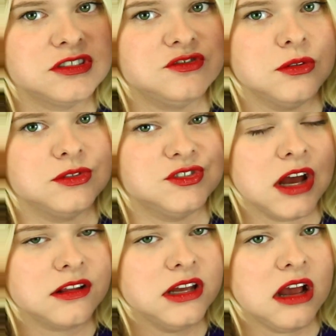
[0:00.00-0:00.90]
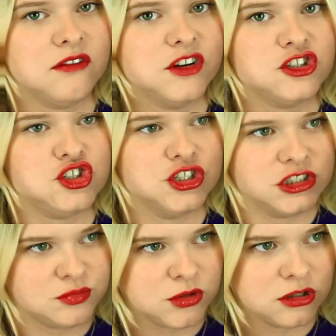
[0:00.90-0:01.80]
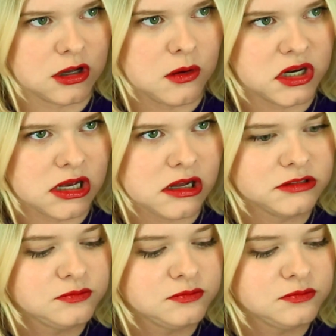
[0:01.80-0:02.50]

don't exactly have a cheese pull going on,